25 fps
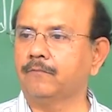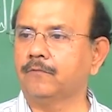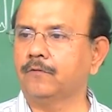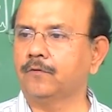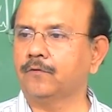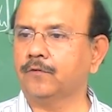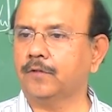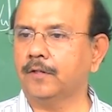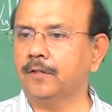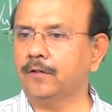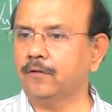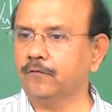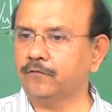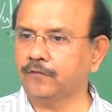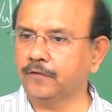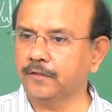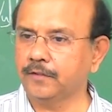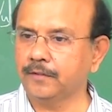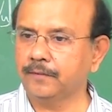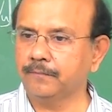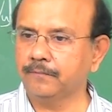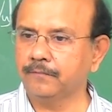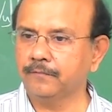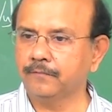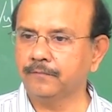okay, of
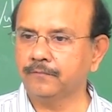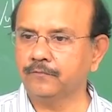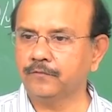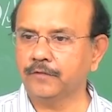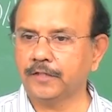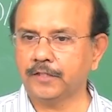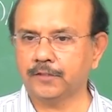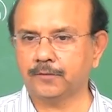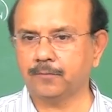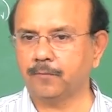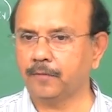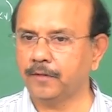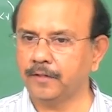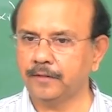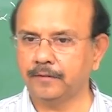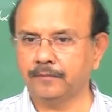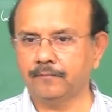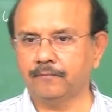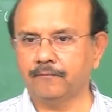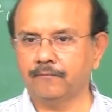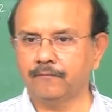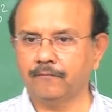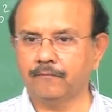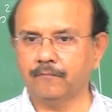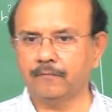the S-plane,
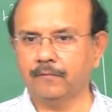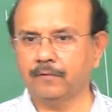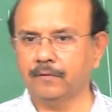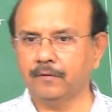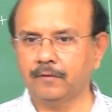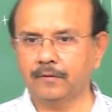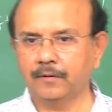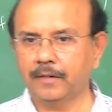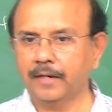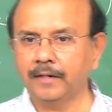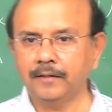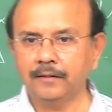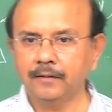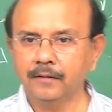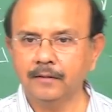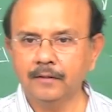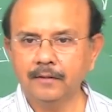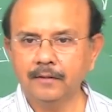right?